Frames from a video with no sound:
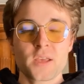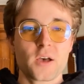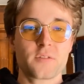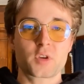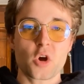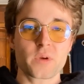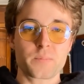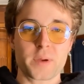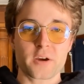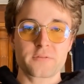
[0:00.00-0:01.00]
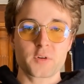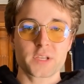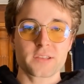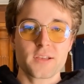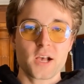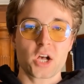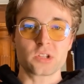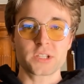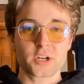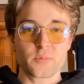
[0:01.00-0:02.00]
of going barefoot a
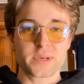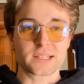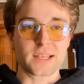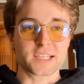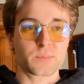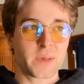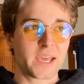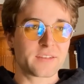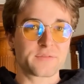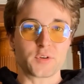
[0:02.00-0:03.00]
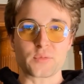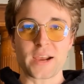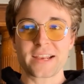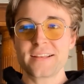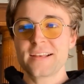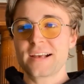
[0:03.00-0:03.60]
little bit less painful, right?